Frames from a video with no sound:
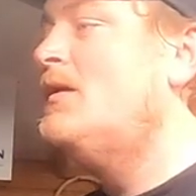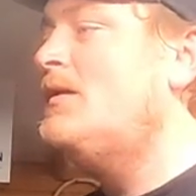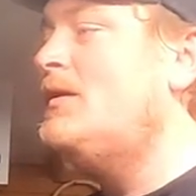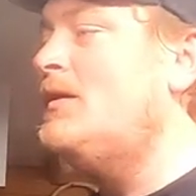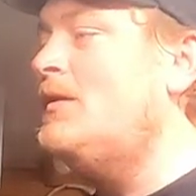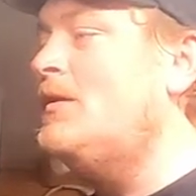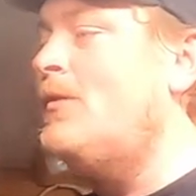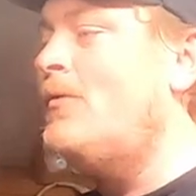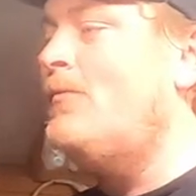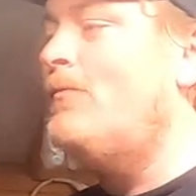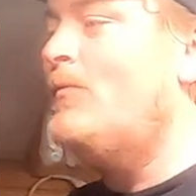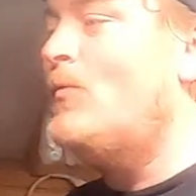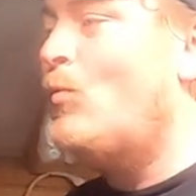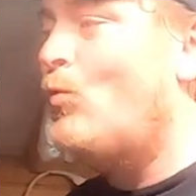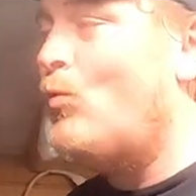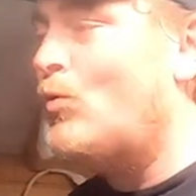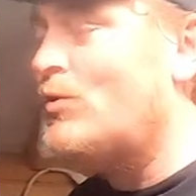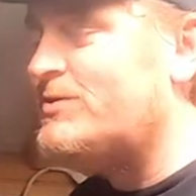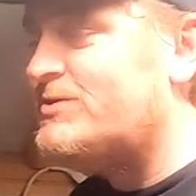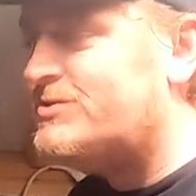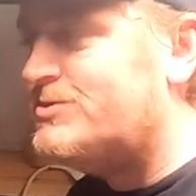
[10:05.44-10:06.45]
you know,
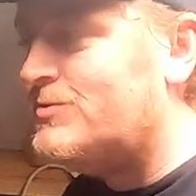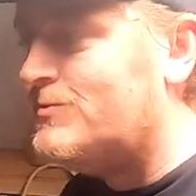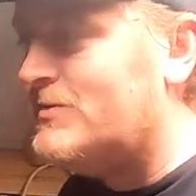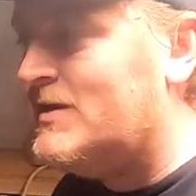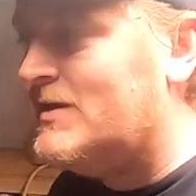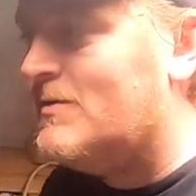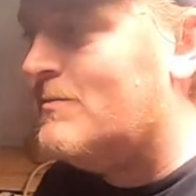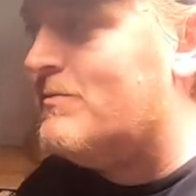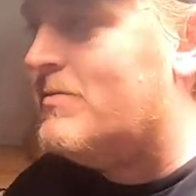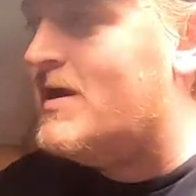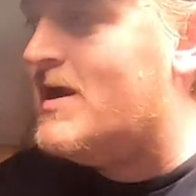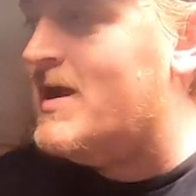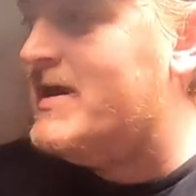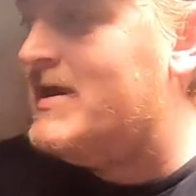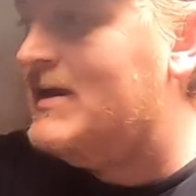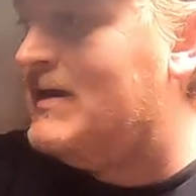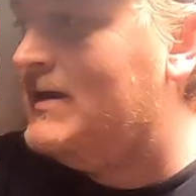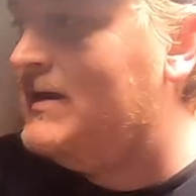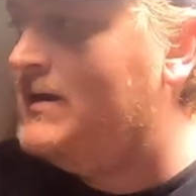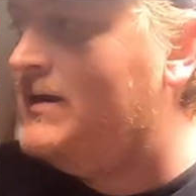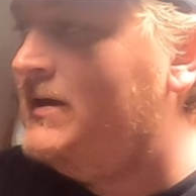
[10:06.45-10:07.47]
once you get a
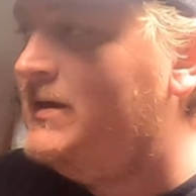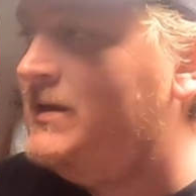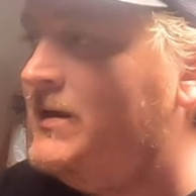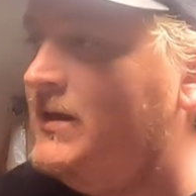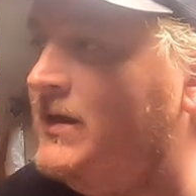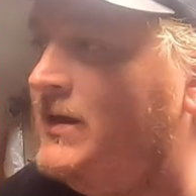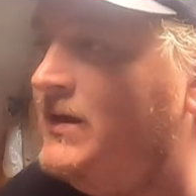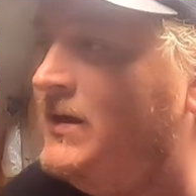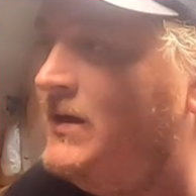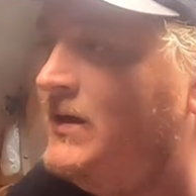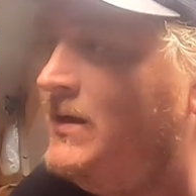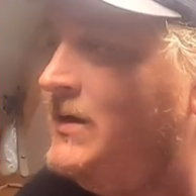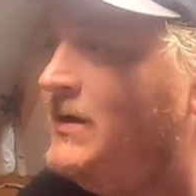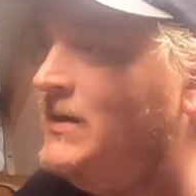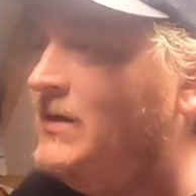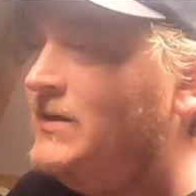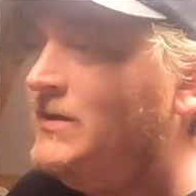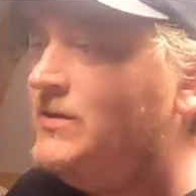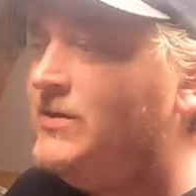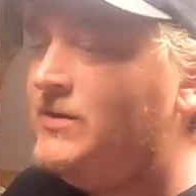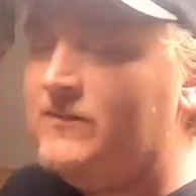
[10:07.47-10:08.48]
bite,
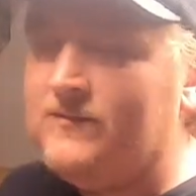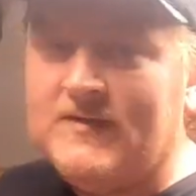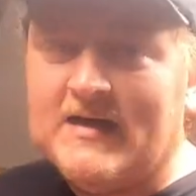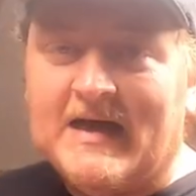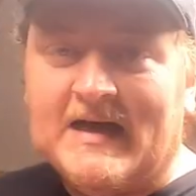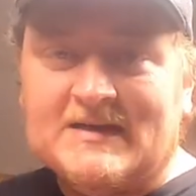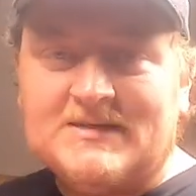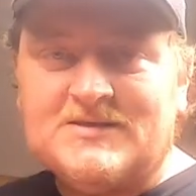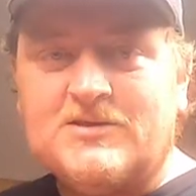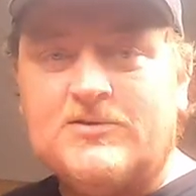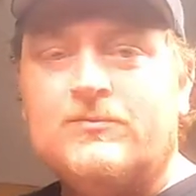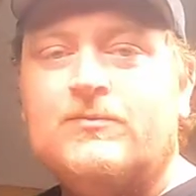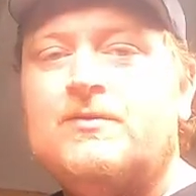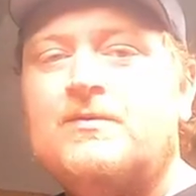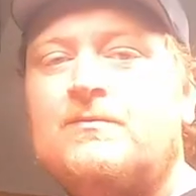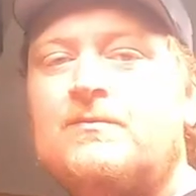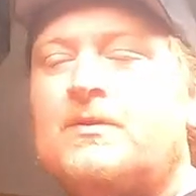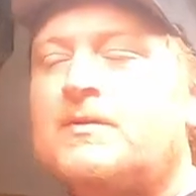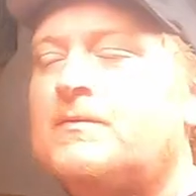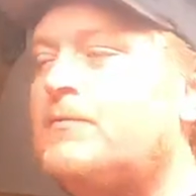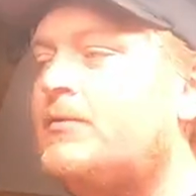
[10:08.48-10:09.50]
you've got to
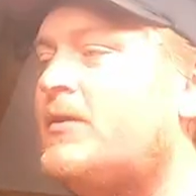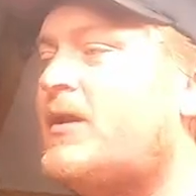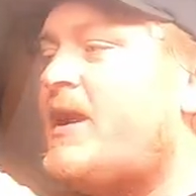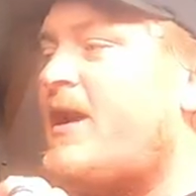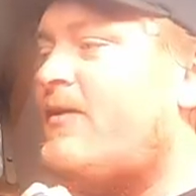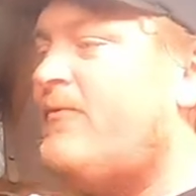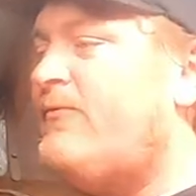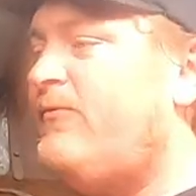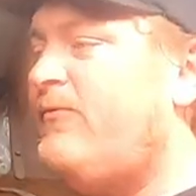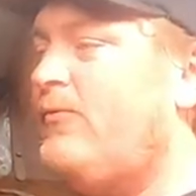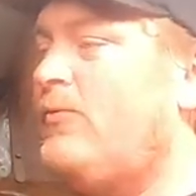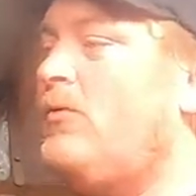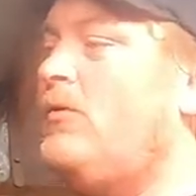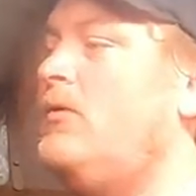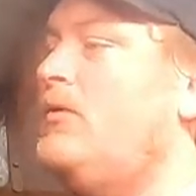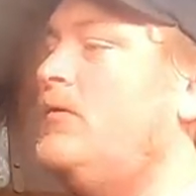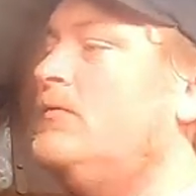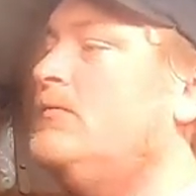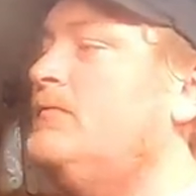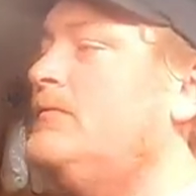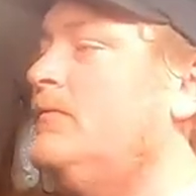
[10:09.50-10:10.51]
remember how
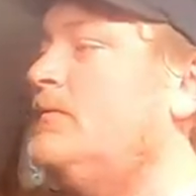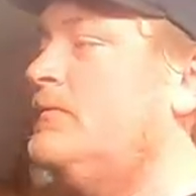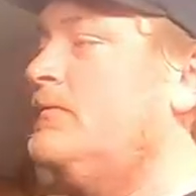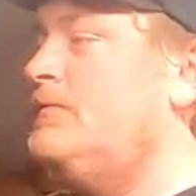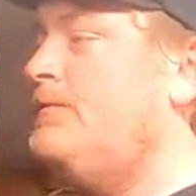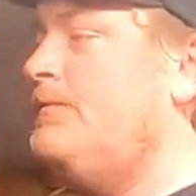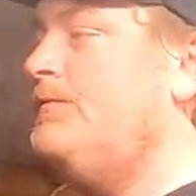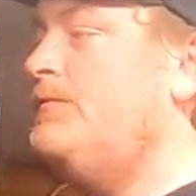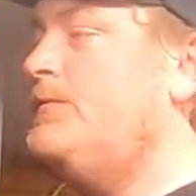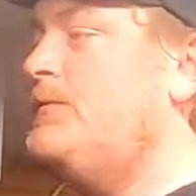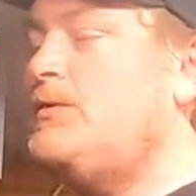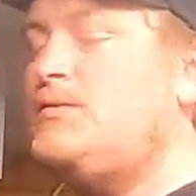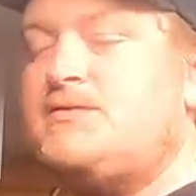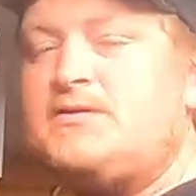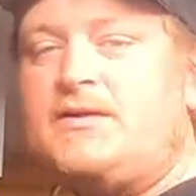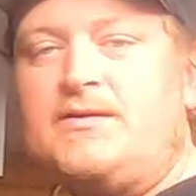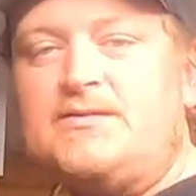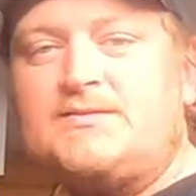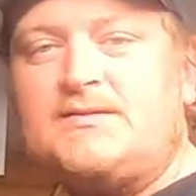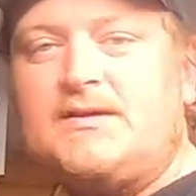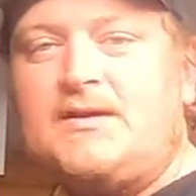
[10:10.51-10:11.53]
far you
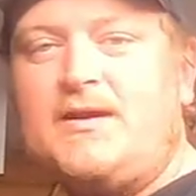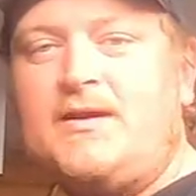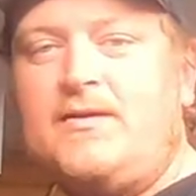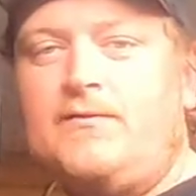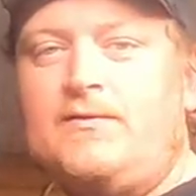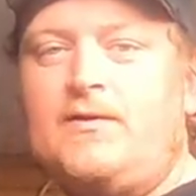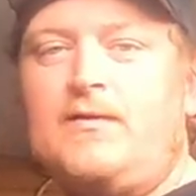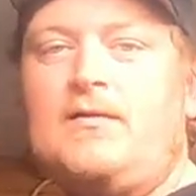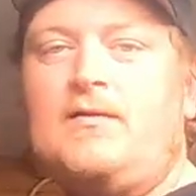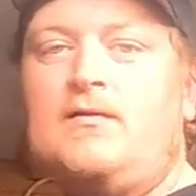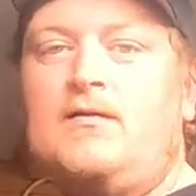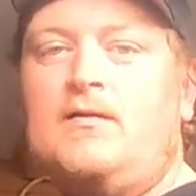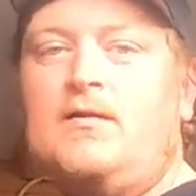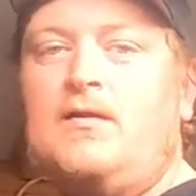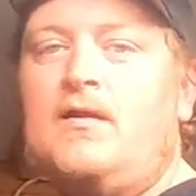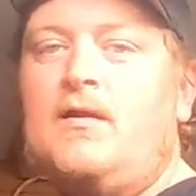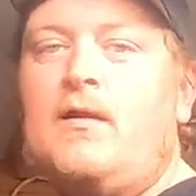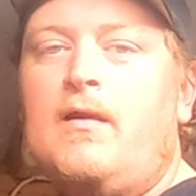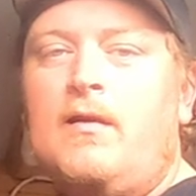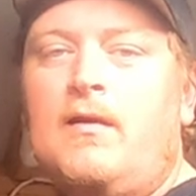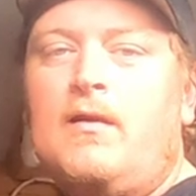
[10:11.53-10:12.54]
tossed it out there.
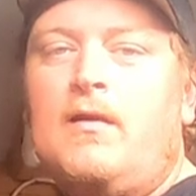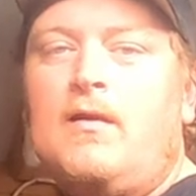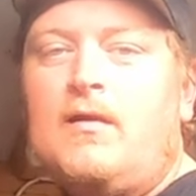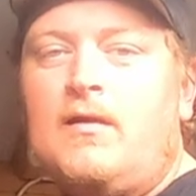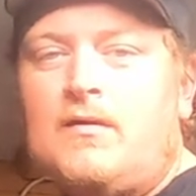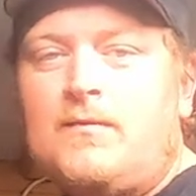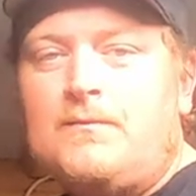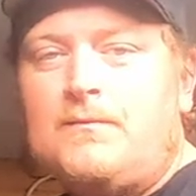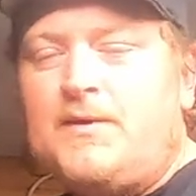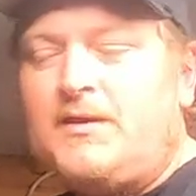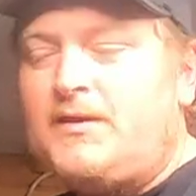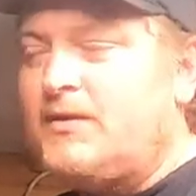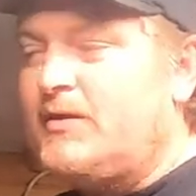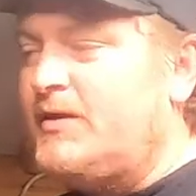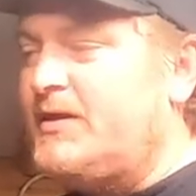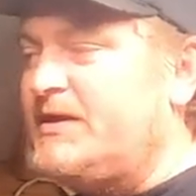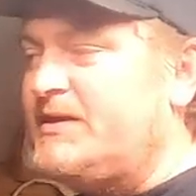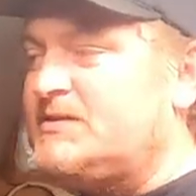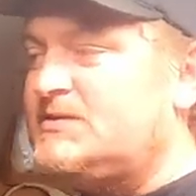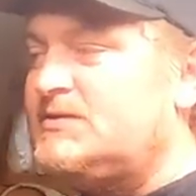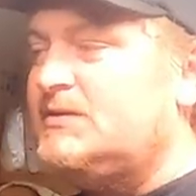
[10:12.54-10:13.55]

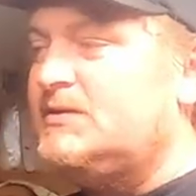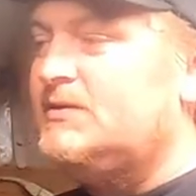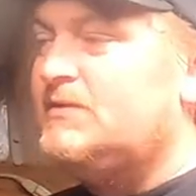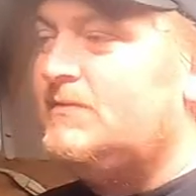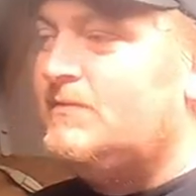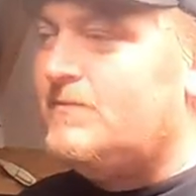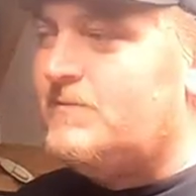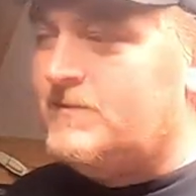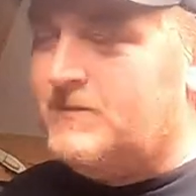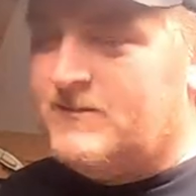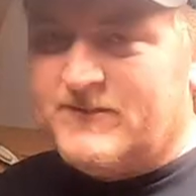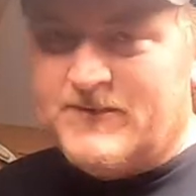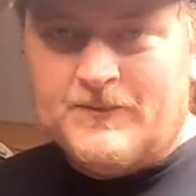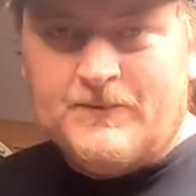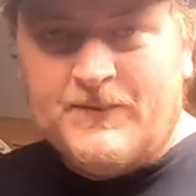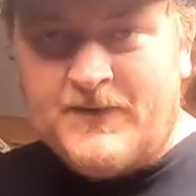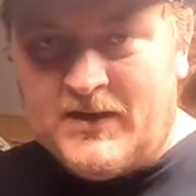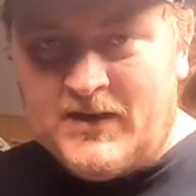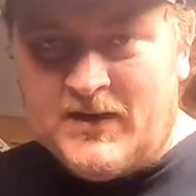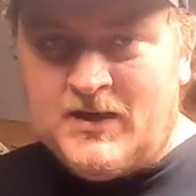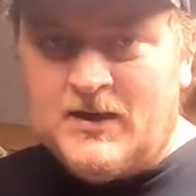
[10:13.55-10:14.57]
Because
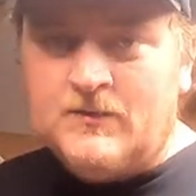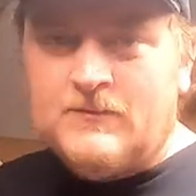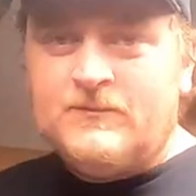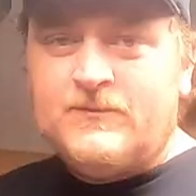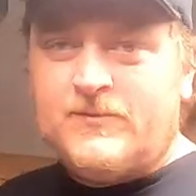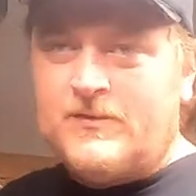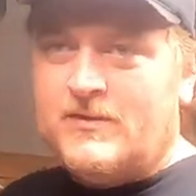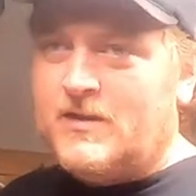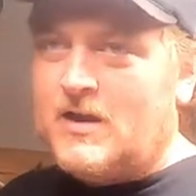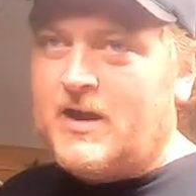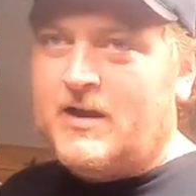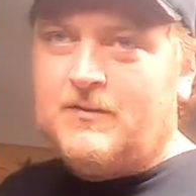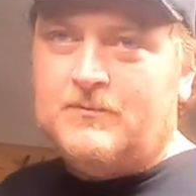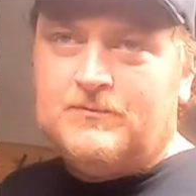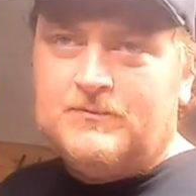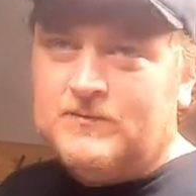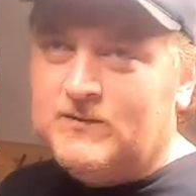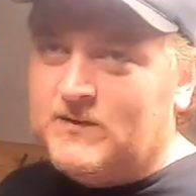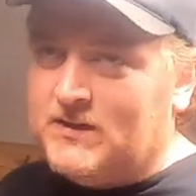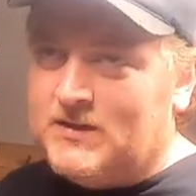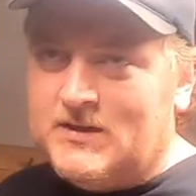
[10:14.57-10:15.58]
from then, for like
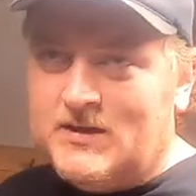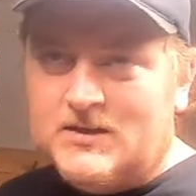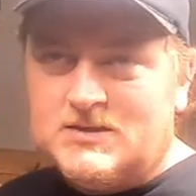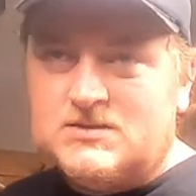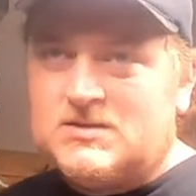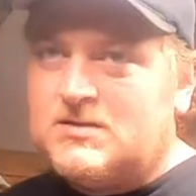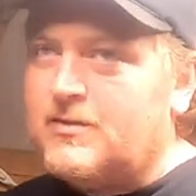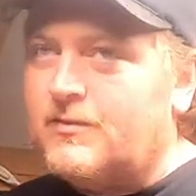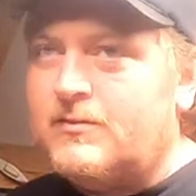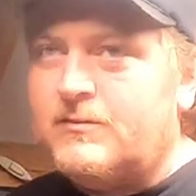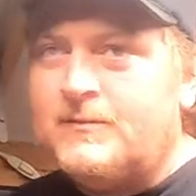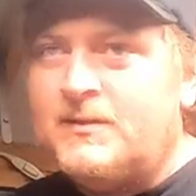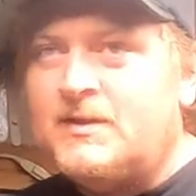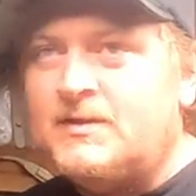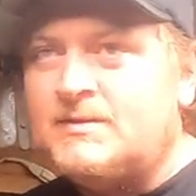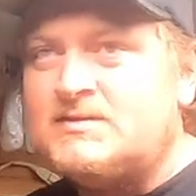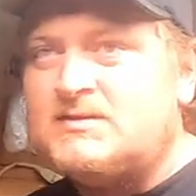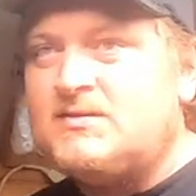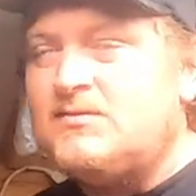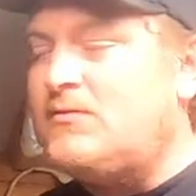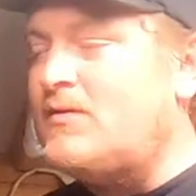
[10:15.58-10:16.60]
the next thirty
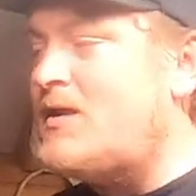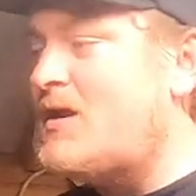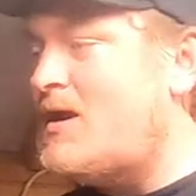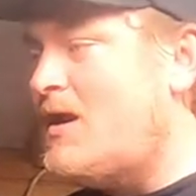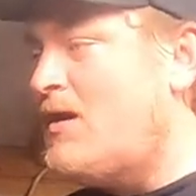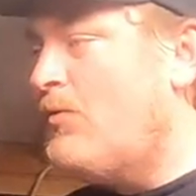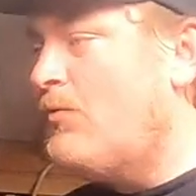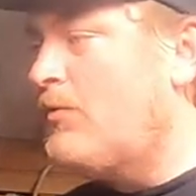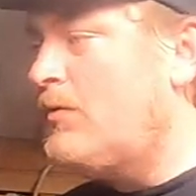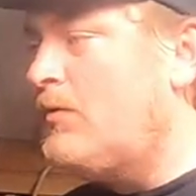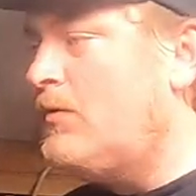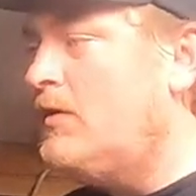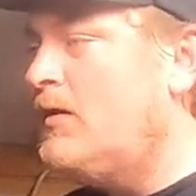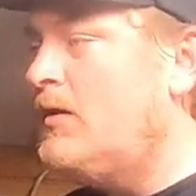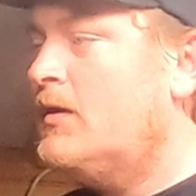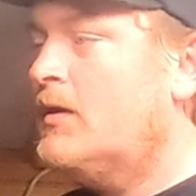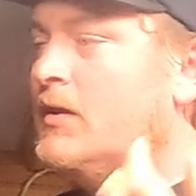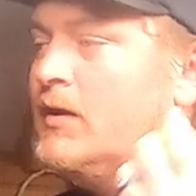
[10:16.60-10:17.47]
minutes to an hour,